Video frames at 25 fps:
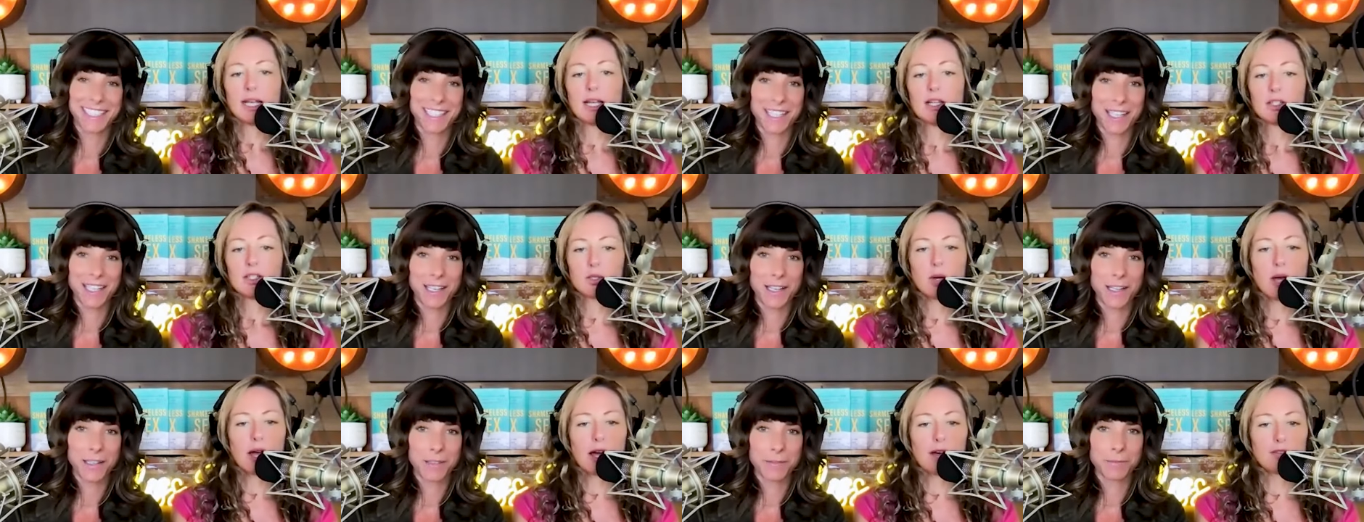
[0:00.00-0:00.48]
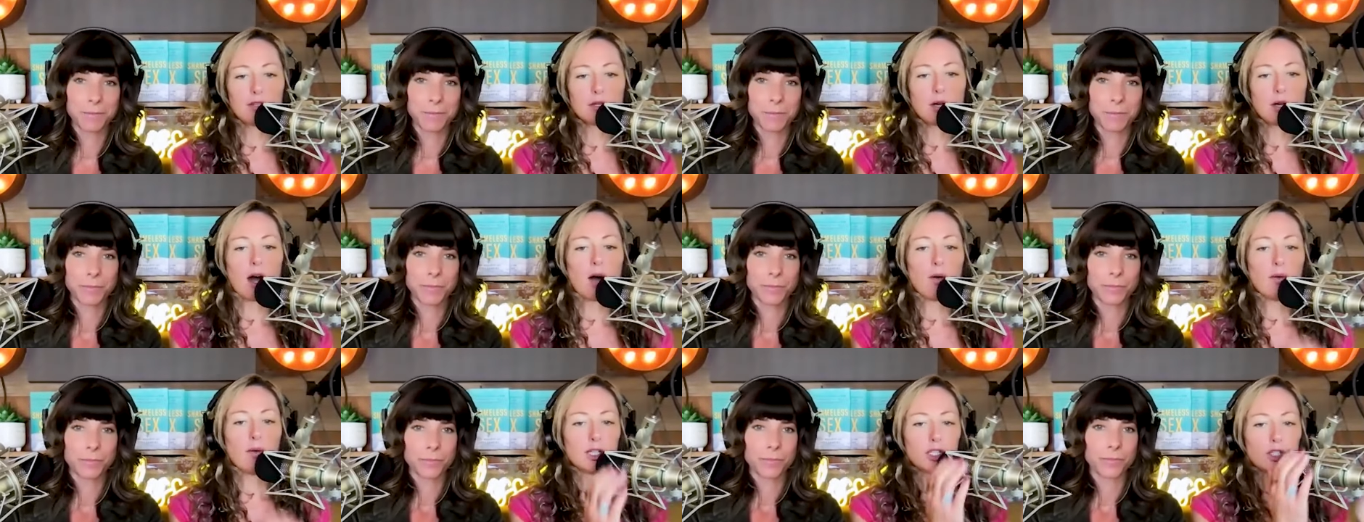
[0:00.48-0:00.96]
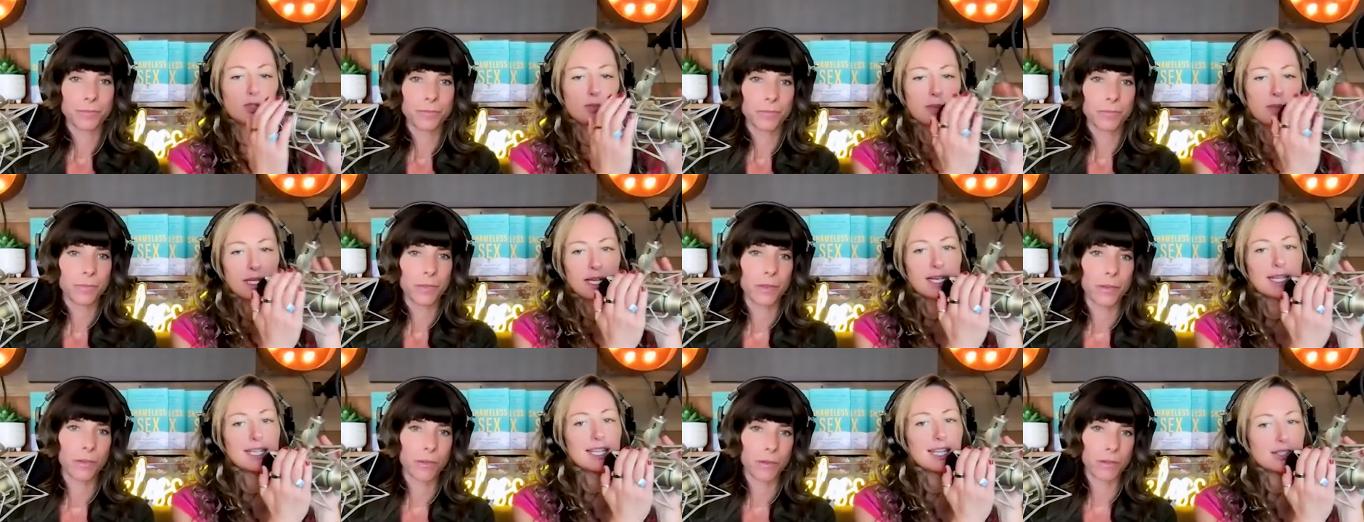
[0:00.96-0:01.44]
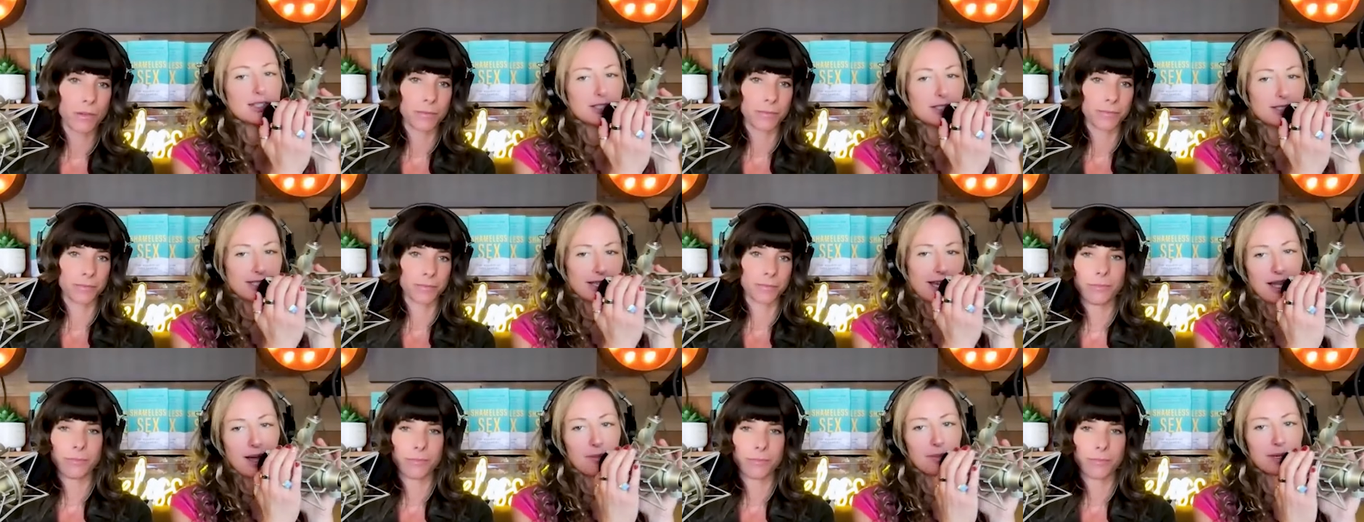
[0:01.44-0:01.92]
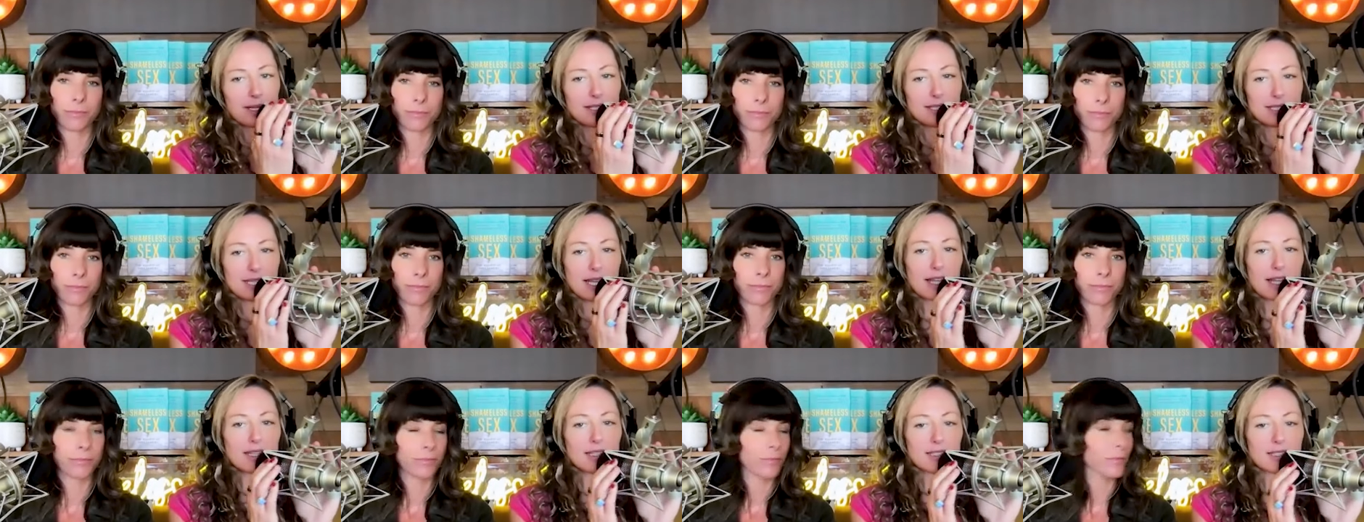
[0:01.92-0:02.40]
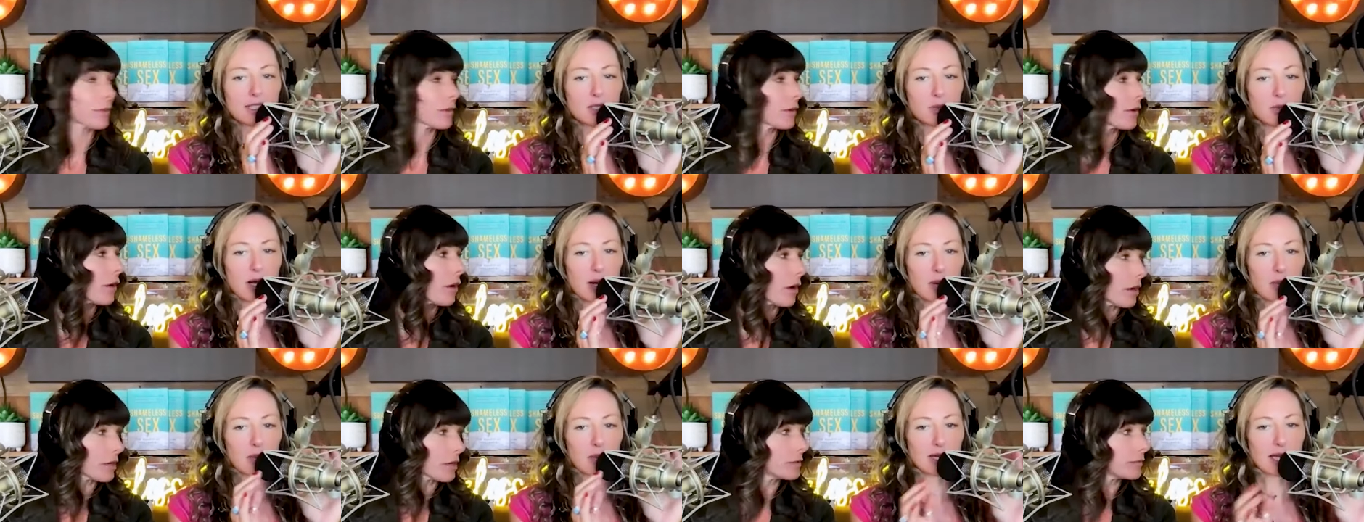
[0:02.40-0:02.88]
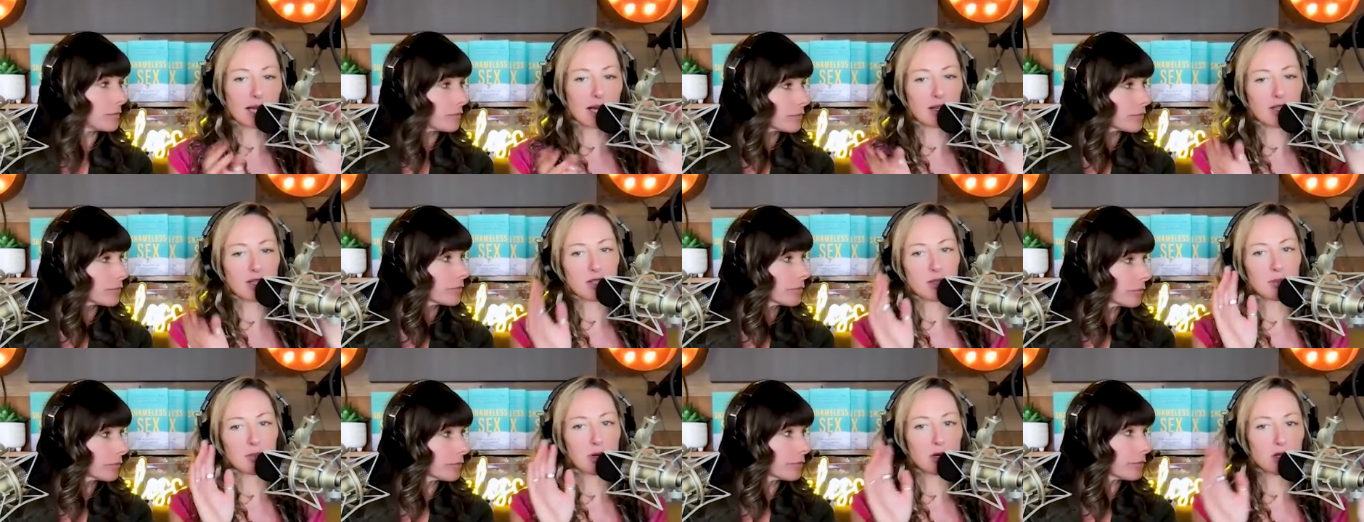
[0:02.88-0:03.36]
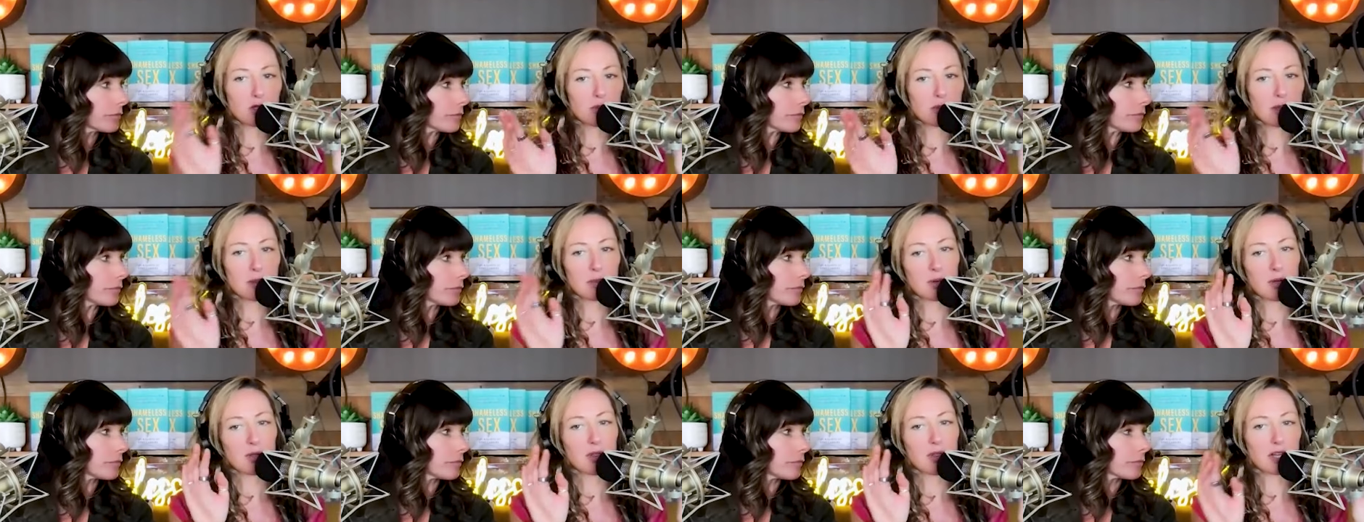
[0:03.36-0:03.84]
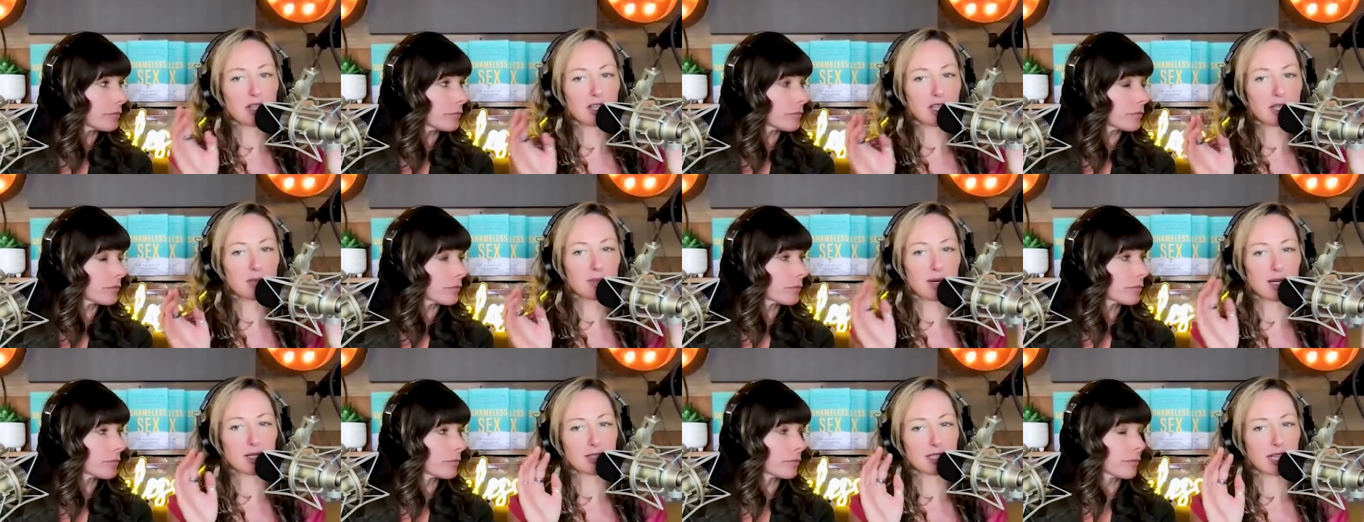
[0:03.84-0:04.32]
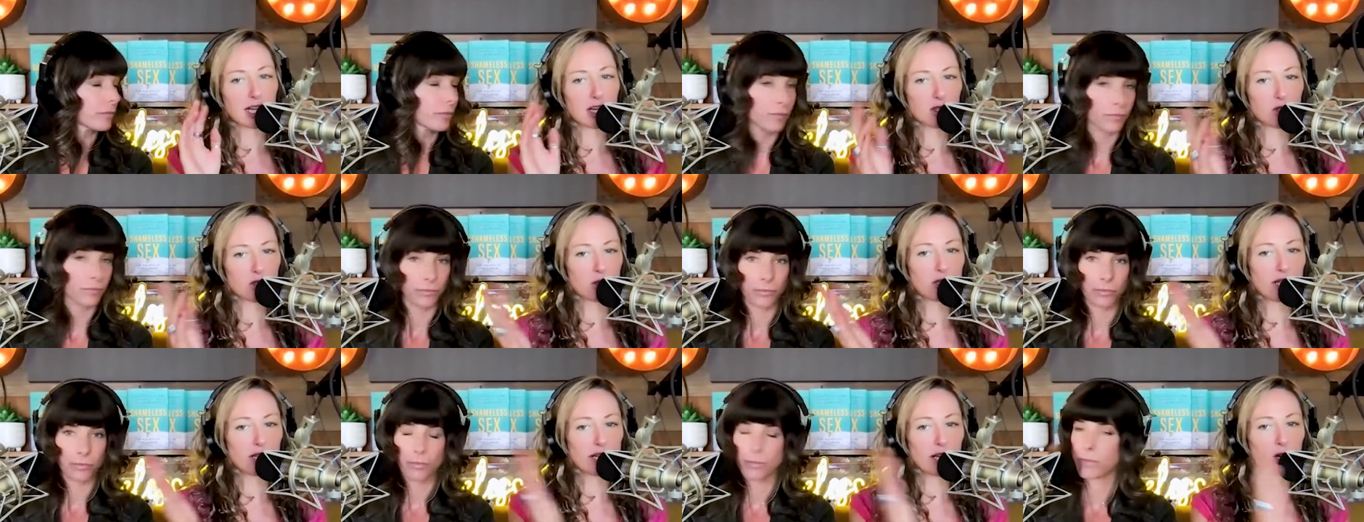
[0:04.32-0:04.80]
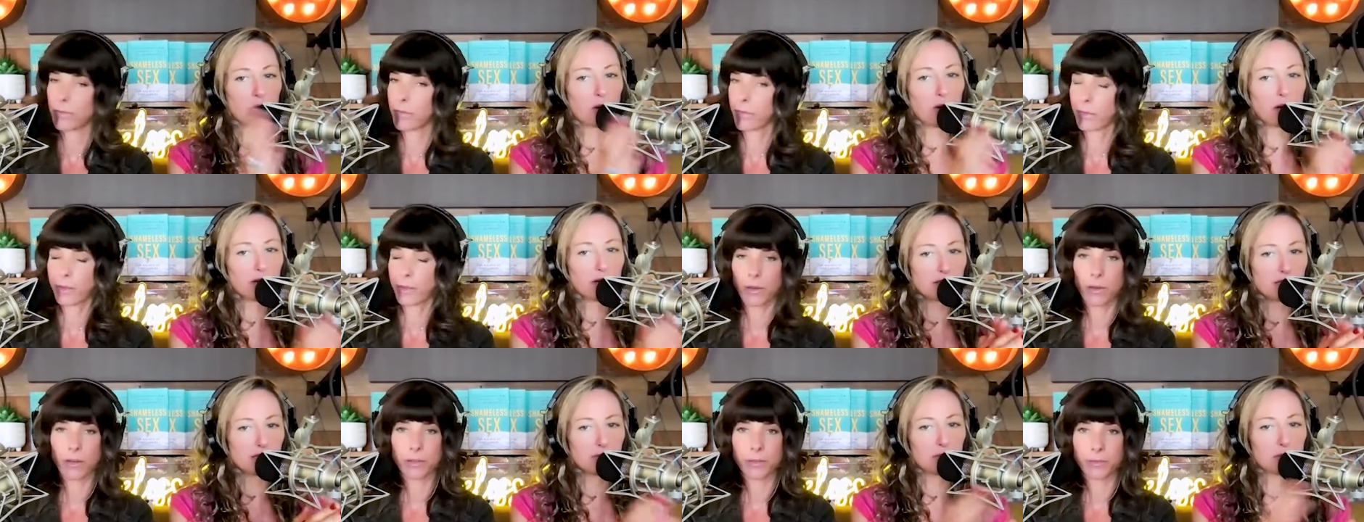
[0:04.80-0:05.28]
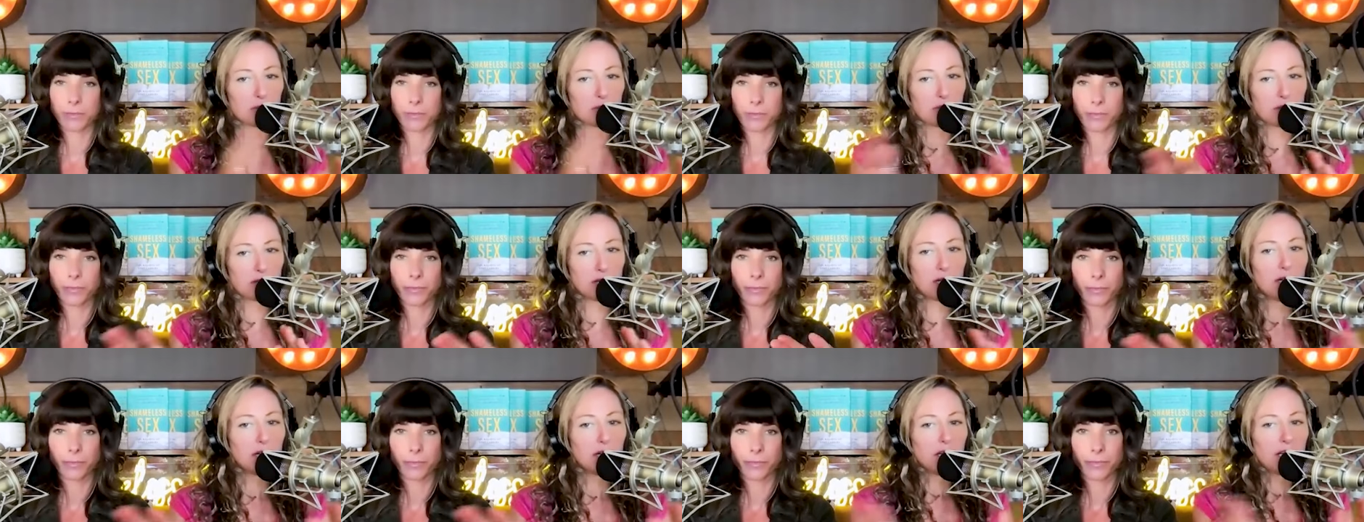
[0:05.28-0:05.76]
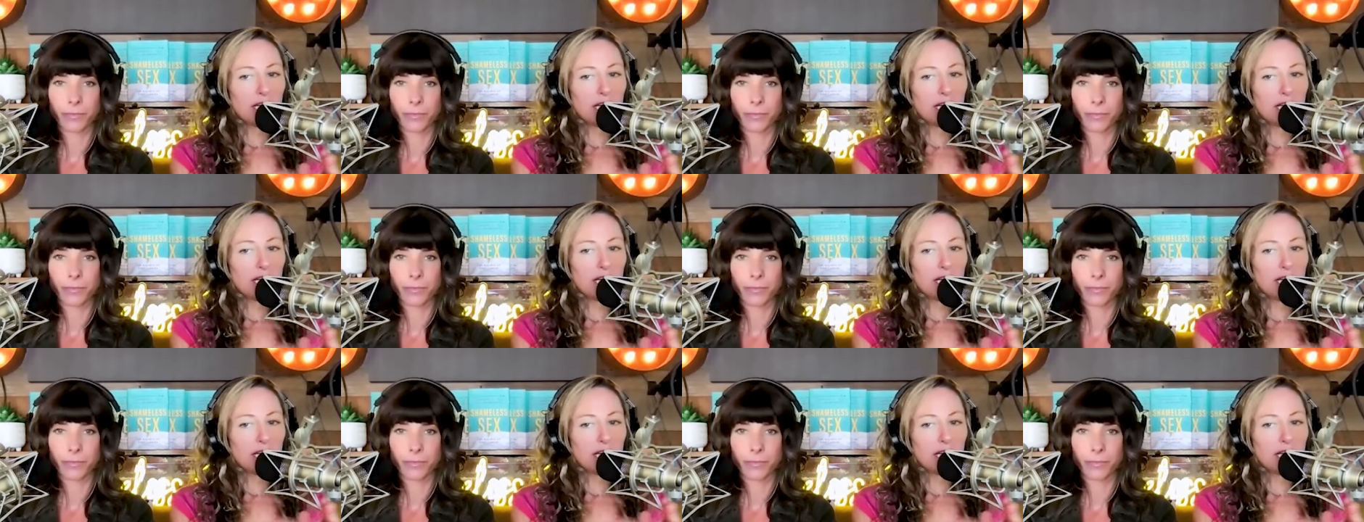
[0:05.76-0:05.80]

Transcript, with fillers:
Speaker 1: So have you always been, and this is, I'm going to say this in a way where like, you know, most people think that bisexuals, like across the board,